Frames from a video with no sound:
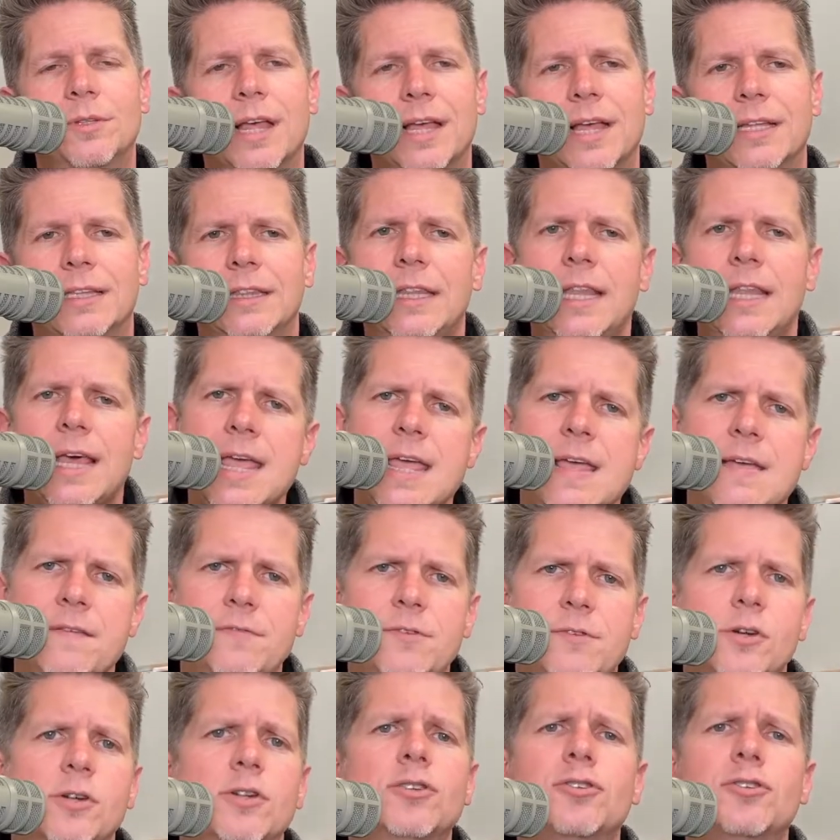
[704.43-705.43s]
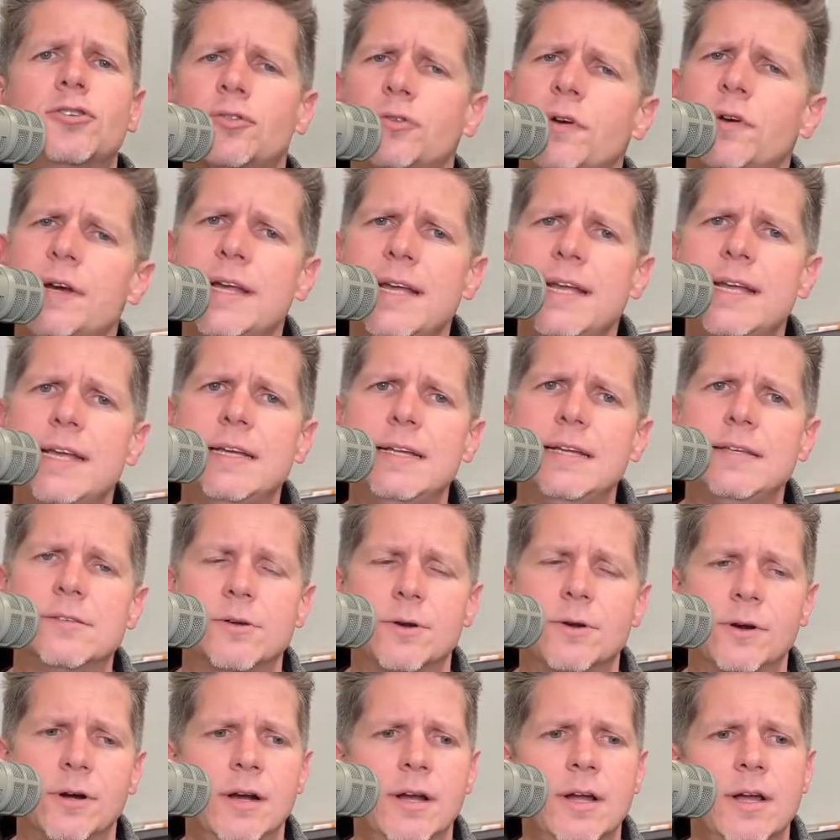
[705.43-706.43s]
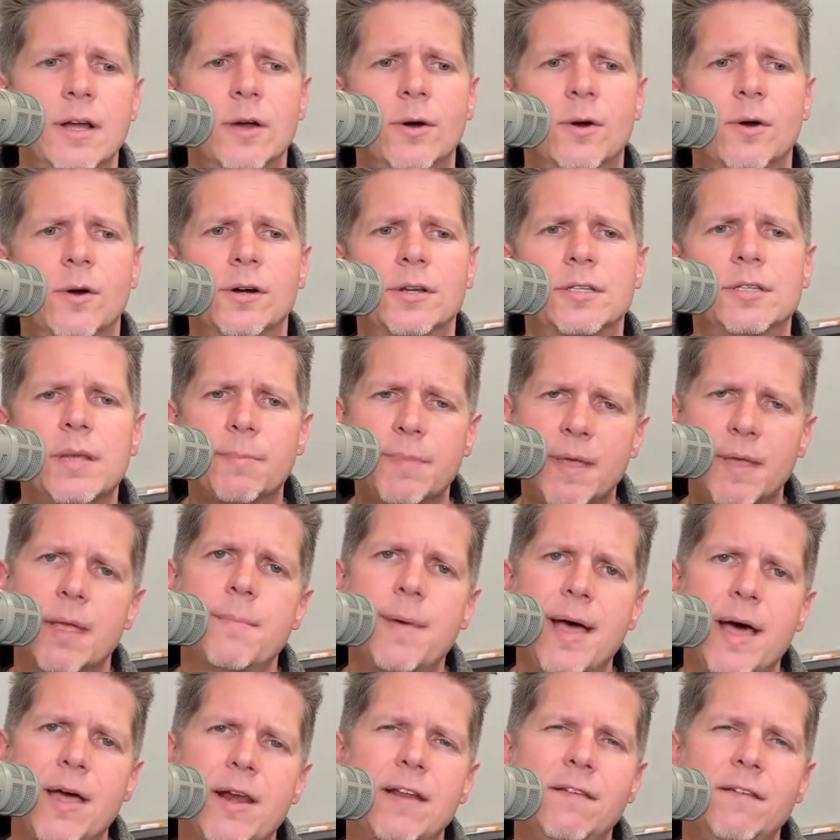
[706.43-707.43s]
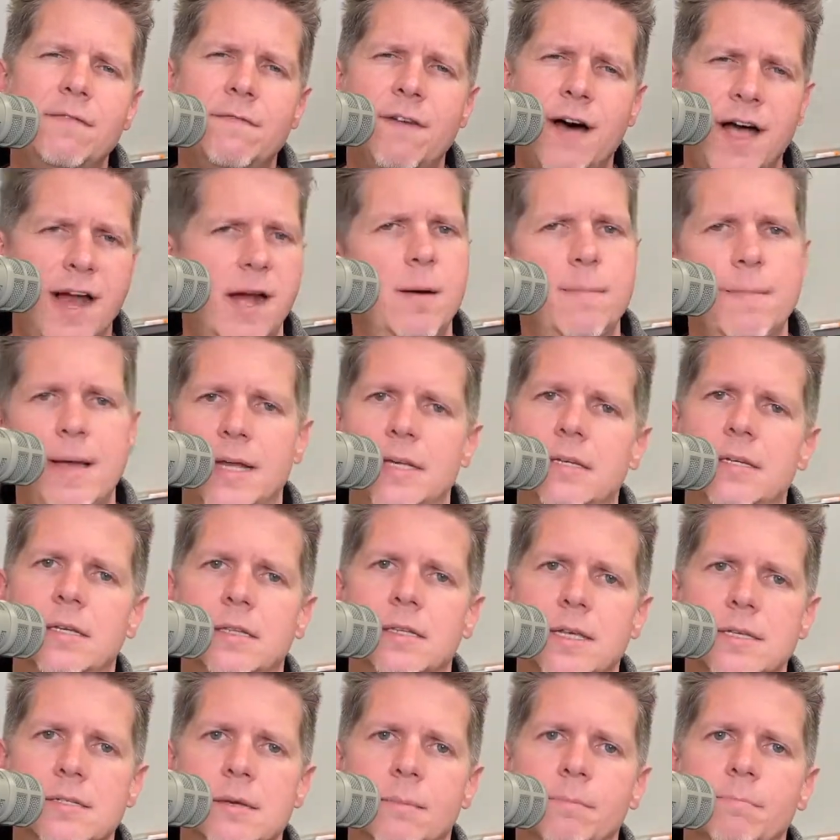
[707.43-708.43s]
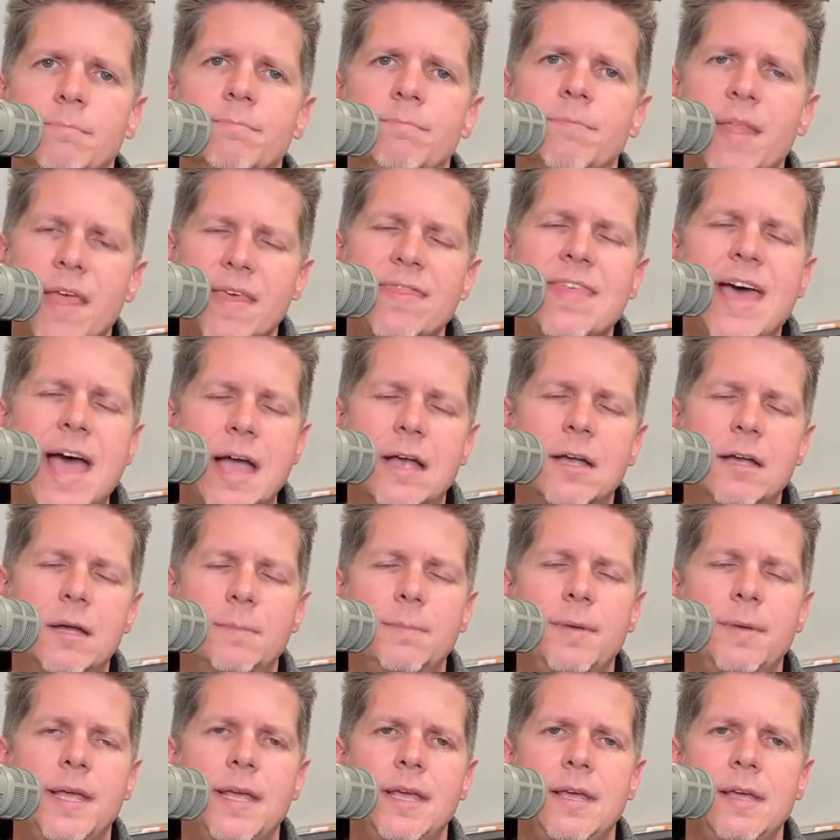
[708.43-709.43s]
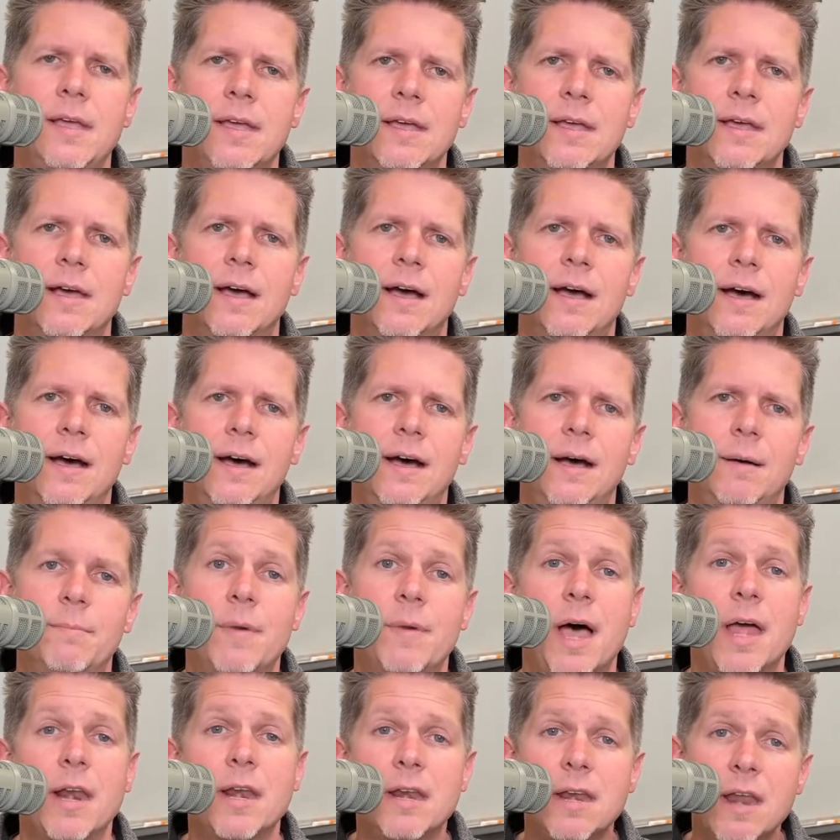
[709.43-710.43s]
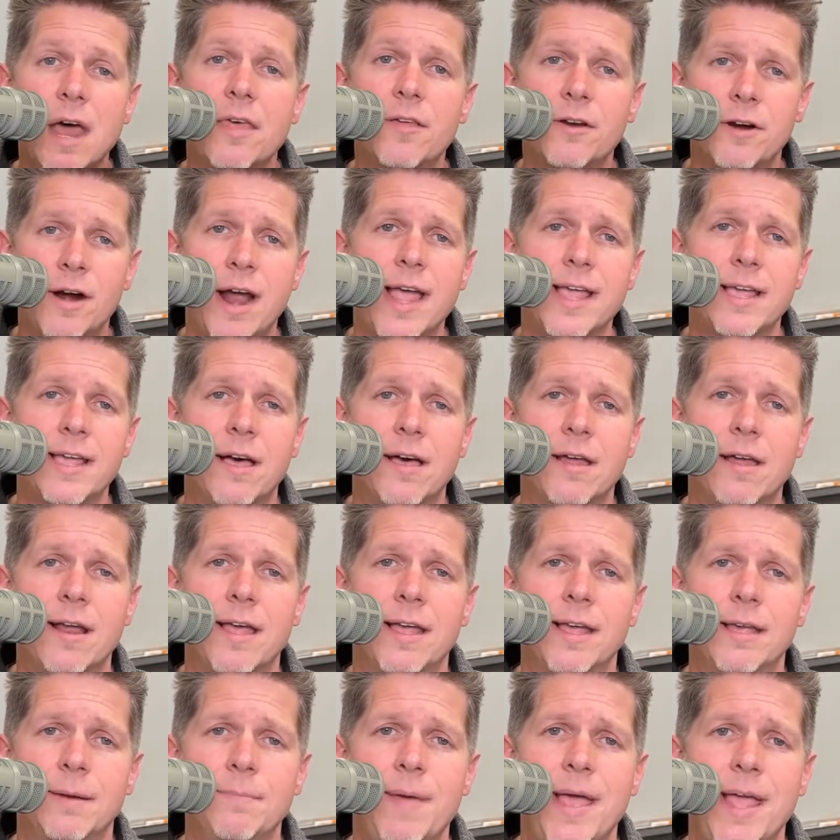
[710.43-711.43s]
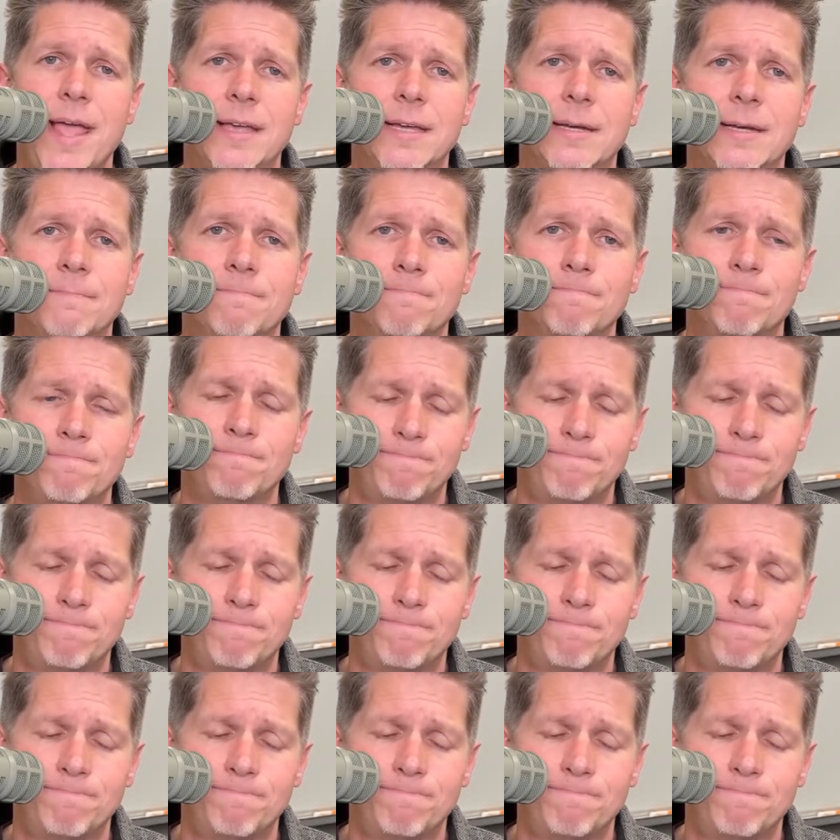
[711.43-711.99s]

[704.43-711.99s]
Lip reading: like leaves or trees or something about environmentalism. That could be another icon I could make.